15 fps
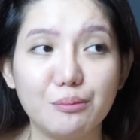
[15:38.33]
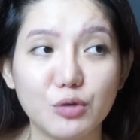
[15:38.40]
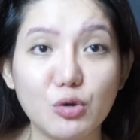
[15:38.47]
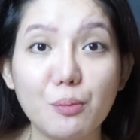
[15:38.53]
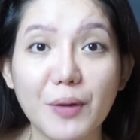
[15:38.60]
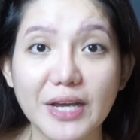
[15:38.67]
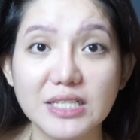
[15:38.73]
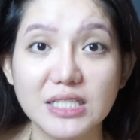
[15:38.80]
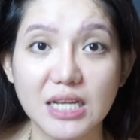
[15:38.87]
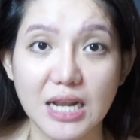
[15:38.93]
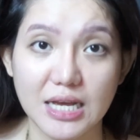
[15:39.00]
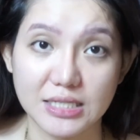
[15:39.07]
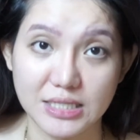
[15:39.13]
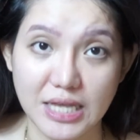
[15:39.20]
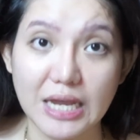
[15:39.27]
Yung price
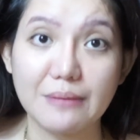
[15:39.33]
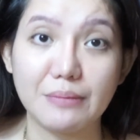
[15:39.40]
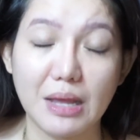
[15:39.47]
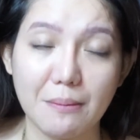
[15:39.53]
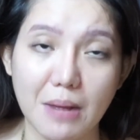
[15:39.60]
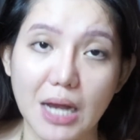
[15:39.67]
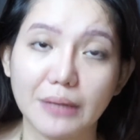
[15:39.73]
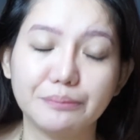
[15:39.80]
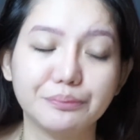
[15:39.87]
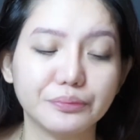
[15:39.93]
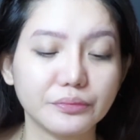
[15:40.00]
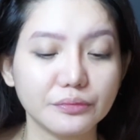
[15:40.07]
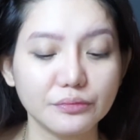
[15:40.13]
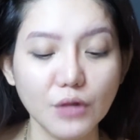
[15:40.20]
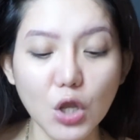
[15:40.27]
nila, same naman.
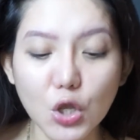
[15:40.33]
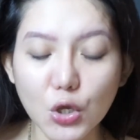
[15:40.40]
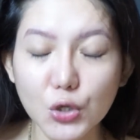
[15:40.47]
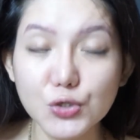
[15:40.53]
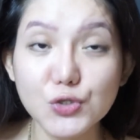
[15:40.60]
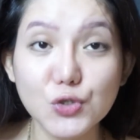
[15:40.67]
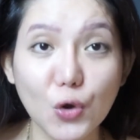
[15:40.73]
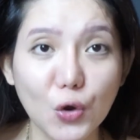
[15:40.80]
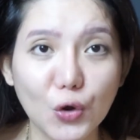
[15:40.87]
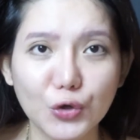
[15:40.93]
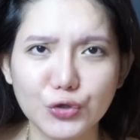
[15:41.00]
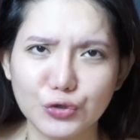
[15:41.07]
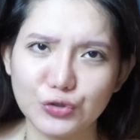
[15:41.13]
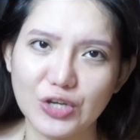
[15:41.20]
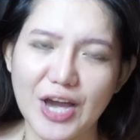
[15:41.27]
So,
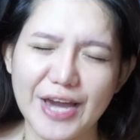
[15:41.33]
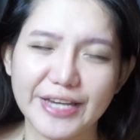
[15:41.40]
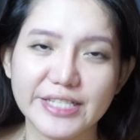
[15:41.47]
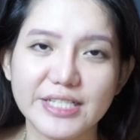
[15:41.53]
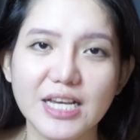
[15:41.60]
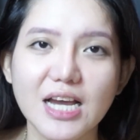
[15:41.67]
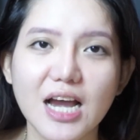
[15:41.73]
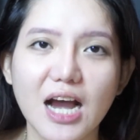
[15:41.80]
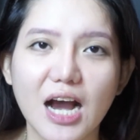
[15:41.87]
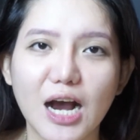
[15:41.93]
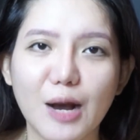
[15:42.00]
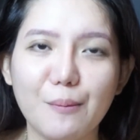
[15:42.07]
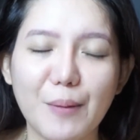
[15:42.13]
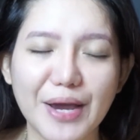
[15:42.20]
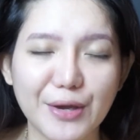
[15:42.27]
yun guys.
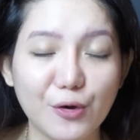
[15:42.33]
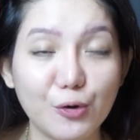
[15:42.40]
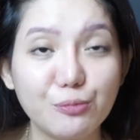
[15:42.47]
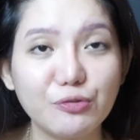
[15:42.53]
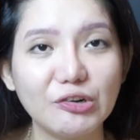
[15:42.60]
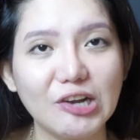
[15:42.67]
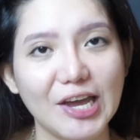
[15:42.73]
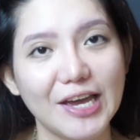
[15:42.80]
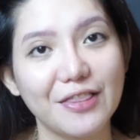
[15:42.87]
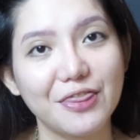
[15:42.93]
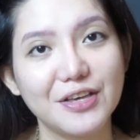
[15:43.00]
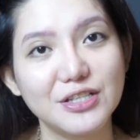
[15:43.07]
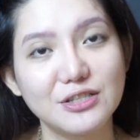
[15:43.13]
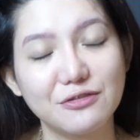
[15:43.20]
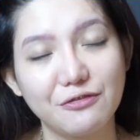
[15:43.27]
I hope you like
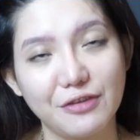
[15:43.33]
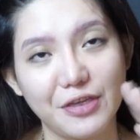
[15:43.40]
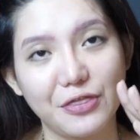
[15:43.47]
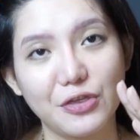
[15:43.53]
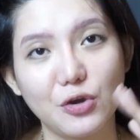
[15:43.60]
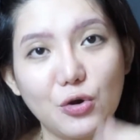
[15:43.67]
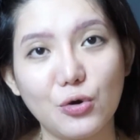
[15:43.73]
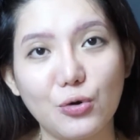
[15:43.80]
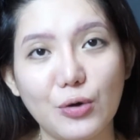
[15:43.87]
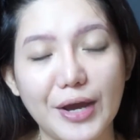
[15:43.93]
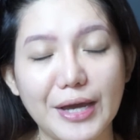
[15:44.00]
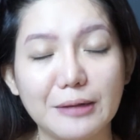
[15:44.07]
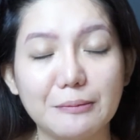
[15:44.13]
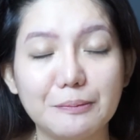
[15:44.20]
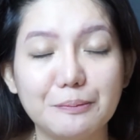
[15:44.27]
this video
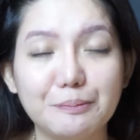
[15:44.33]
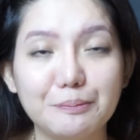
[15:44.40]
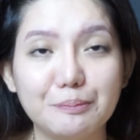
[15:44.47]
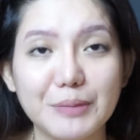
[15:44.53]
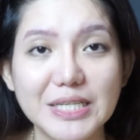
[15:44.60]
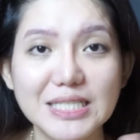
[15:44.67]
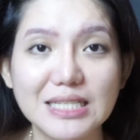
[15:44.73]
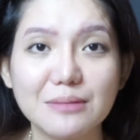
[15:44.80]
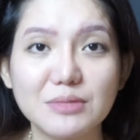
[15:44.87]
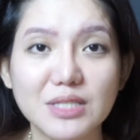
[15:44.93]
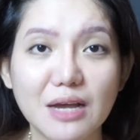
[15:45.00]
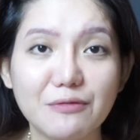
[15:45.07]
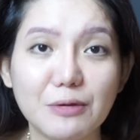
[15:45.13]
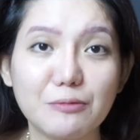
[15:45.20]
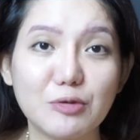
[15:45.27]
and please thumbs
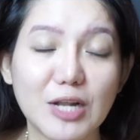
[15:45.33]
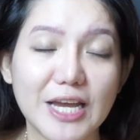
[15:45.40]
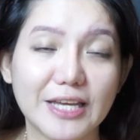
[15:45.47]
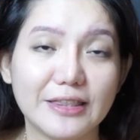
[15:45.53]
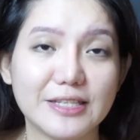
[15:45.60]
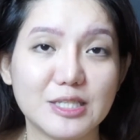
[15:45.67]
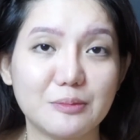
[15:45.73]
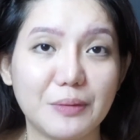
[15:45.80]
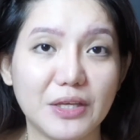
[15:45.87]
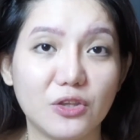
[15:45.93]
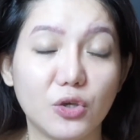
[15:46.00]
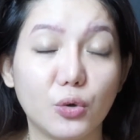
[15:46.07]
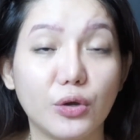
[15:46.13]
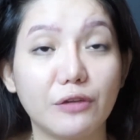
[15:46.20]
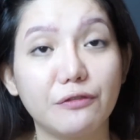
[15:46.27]
up if you like this
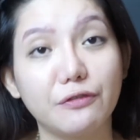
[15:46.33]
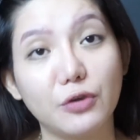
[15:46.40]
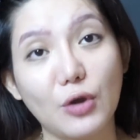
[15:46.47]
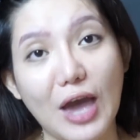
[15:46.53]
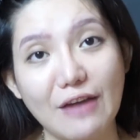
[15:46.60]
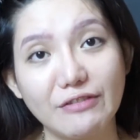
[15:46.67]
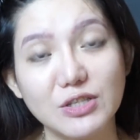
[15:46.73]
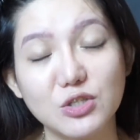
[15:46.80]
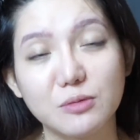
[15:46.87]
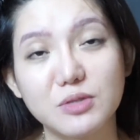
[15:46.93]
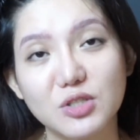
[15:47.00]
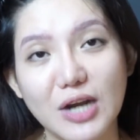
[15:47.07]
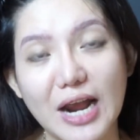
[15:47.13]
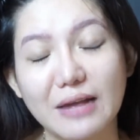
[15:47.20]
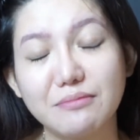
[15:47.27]
video. If you haven't
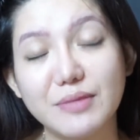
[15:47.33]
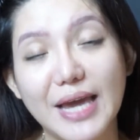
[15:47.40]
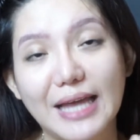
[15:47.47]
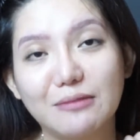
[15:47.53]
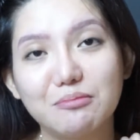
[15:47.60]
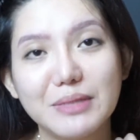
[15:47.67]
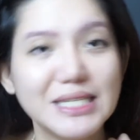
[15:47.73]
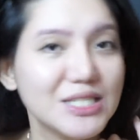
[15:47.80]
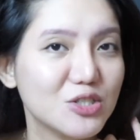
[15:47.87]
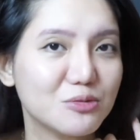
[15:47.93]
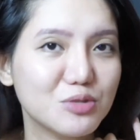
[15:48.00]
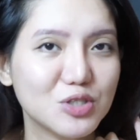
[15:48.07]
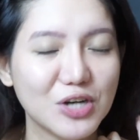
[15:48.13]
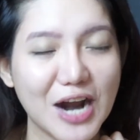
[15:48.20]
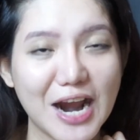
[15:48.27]
subscribed yet, please
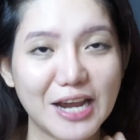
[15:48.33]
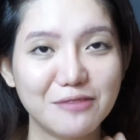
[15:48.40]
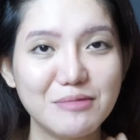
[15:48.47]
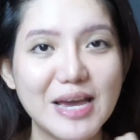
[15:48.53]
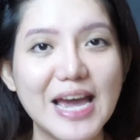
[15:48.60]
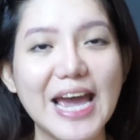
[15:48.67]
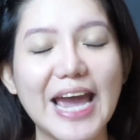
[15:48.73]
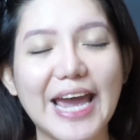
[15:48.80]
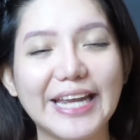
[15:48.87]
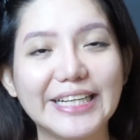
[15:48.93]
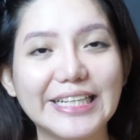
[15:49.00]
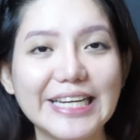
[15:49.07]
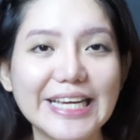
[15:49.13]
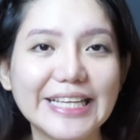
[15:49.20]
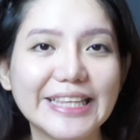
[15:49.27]
subscribe and
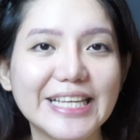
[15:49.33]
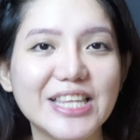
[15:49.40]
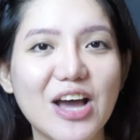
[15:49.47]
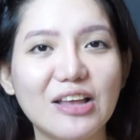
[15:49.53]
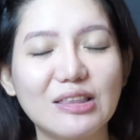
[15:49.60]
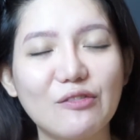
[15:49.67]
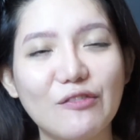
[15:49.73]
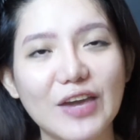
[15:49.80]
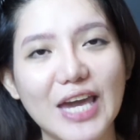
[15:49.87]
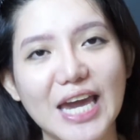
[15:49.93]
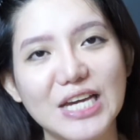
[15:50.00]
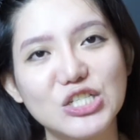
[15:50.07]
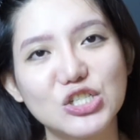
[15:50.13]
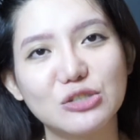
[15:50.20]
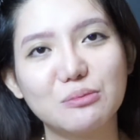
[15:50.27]
click the
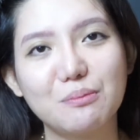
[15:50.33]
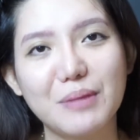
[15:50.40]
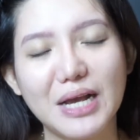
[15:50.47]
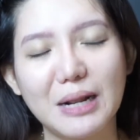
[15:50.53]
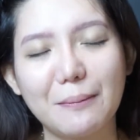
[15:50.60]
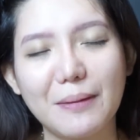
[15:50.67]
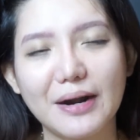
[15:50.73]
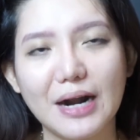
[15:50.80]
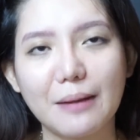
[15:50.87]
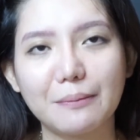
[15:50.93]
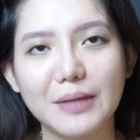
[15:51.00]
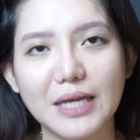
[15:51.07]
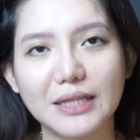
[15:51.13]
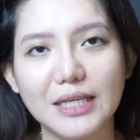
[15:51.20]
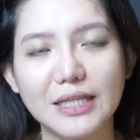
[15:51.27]
notification bell para
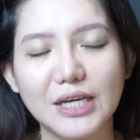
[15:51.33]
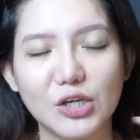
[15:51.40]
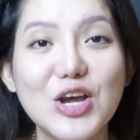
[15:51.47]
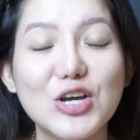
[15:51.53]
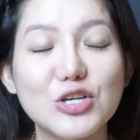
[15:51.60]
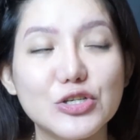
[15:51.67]
updated kayo.